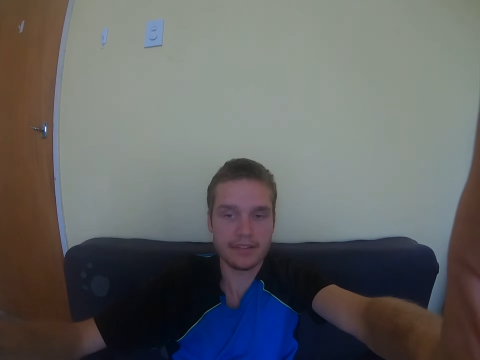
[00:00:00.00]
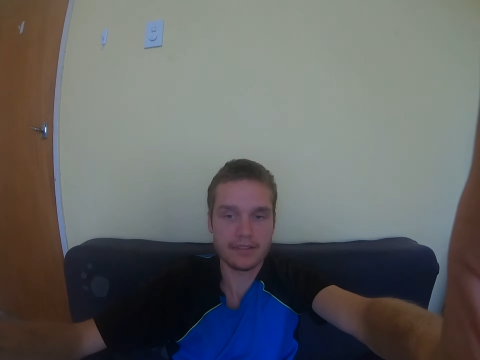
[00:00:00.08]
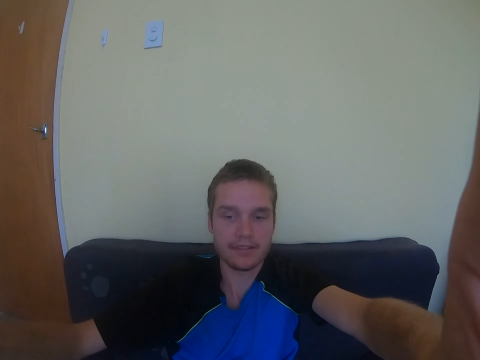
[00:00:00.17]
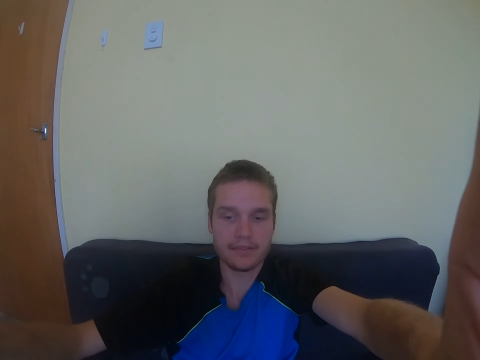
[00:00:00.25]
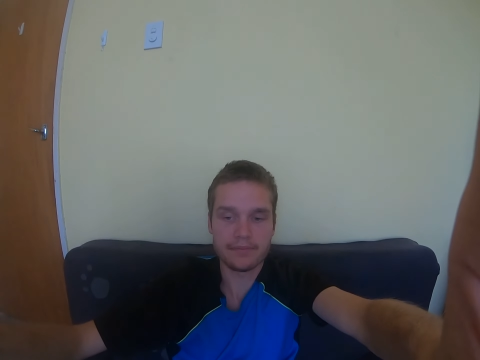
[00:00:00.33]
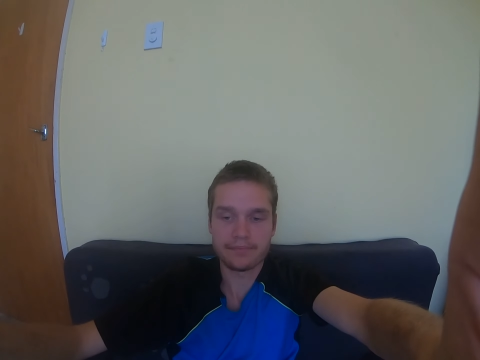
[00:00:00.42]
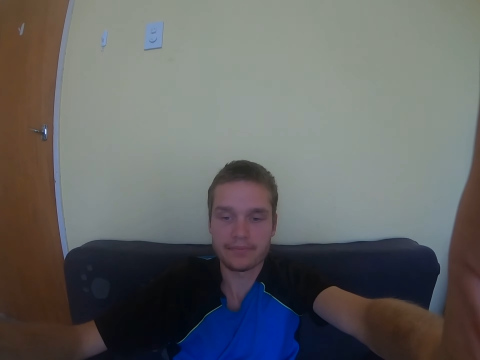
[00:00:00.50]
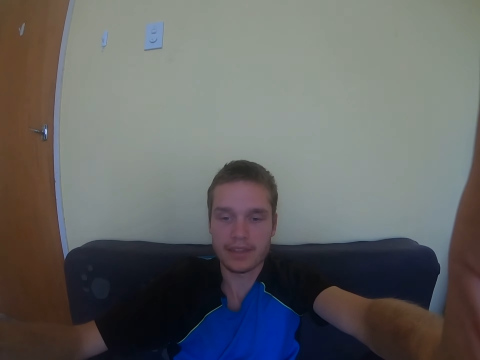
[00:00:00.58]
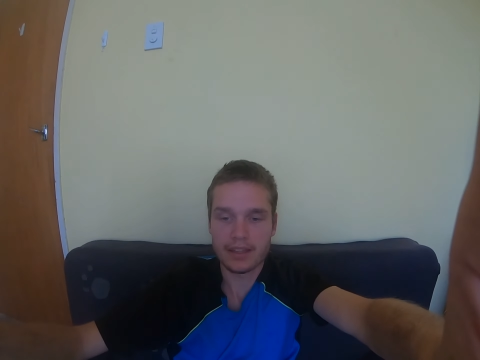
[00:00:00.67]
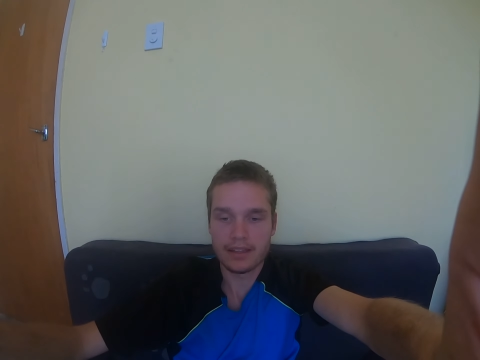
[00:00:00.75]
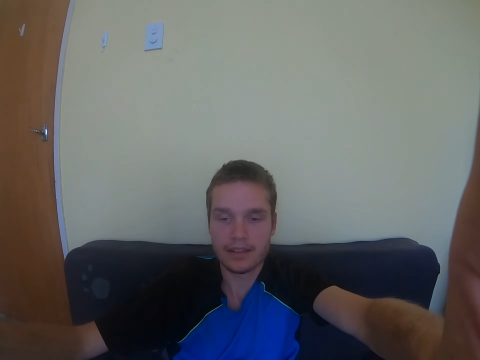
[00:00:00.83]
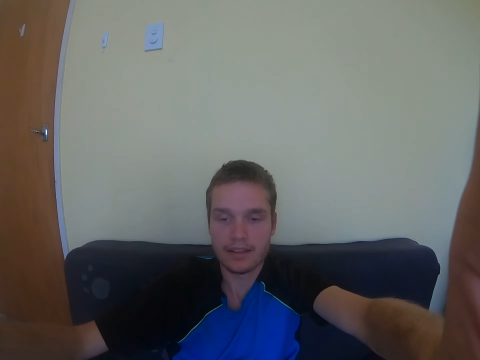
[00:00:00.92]
season.
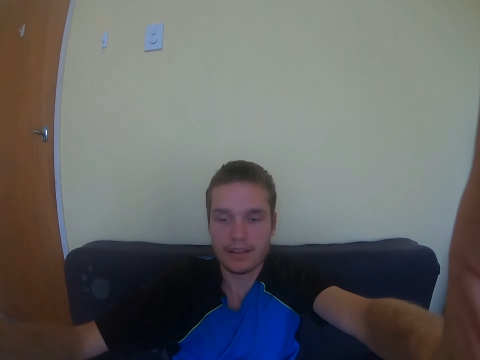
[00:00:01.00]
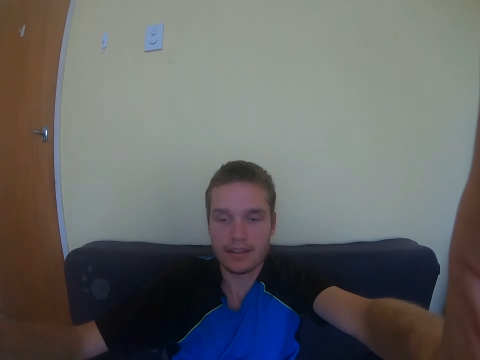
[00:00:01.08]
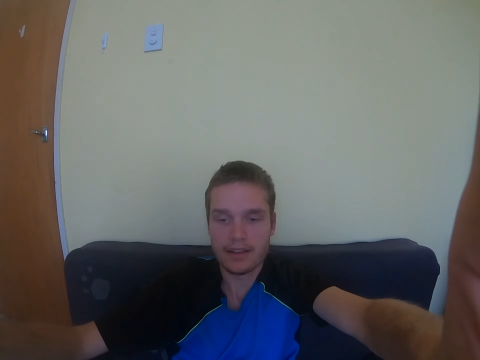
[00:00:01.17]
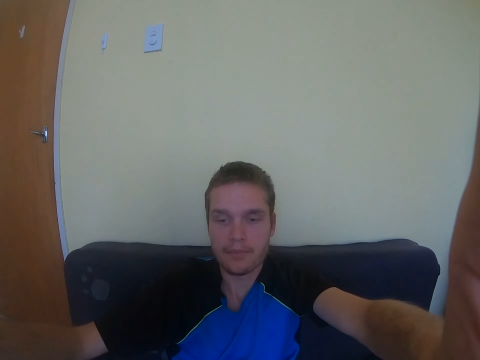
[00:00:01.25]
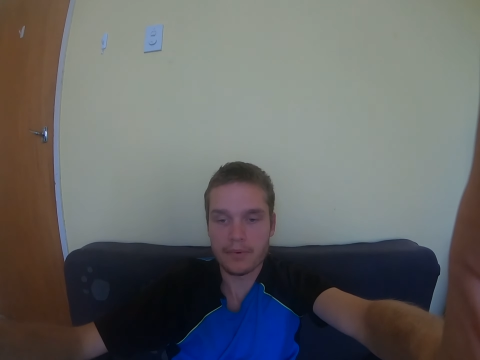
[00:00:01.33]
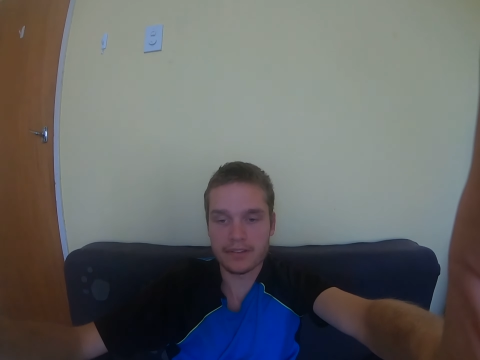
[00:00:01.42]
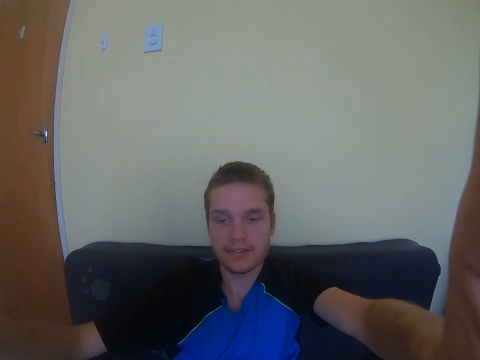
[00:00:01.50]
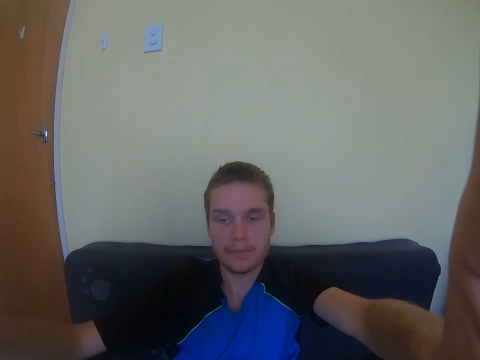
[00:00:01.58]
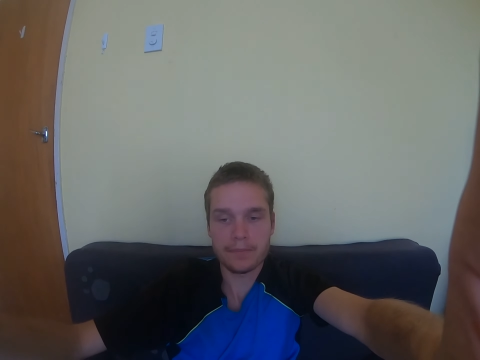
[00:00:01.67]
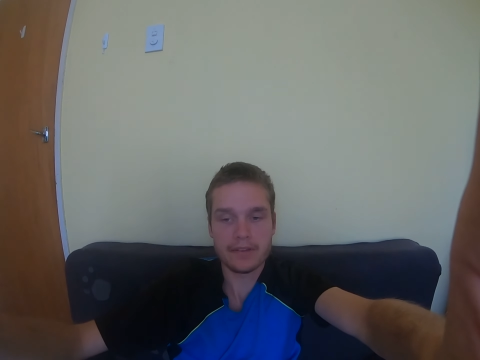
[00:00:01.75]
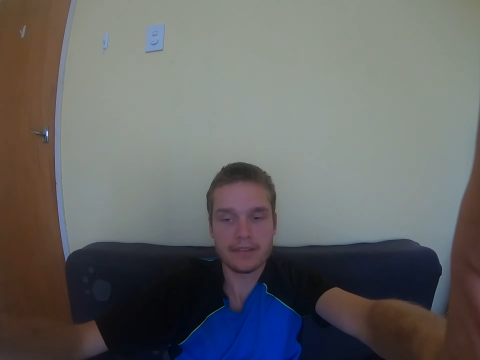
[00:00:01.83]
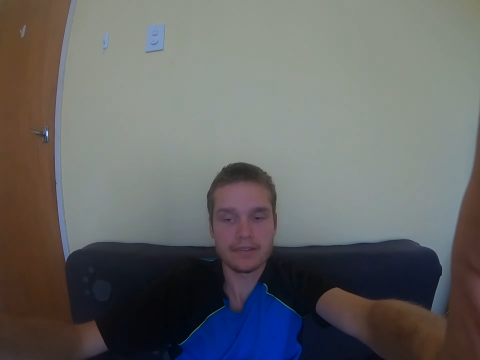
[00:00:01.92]
My
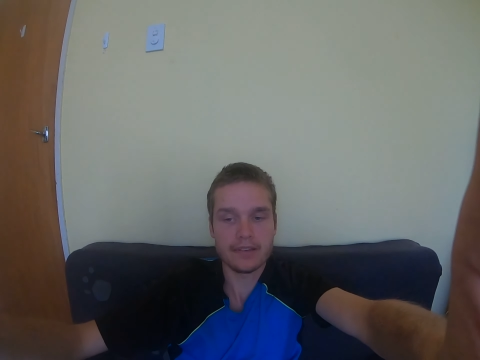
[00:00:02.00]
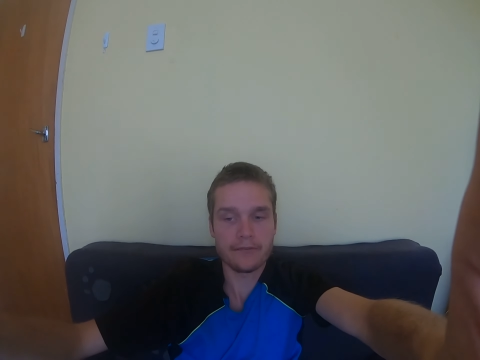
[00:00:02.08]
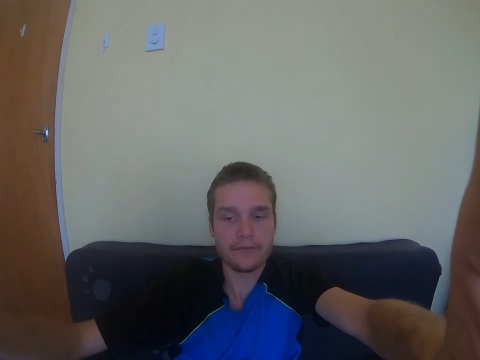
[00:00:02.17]
tip is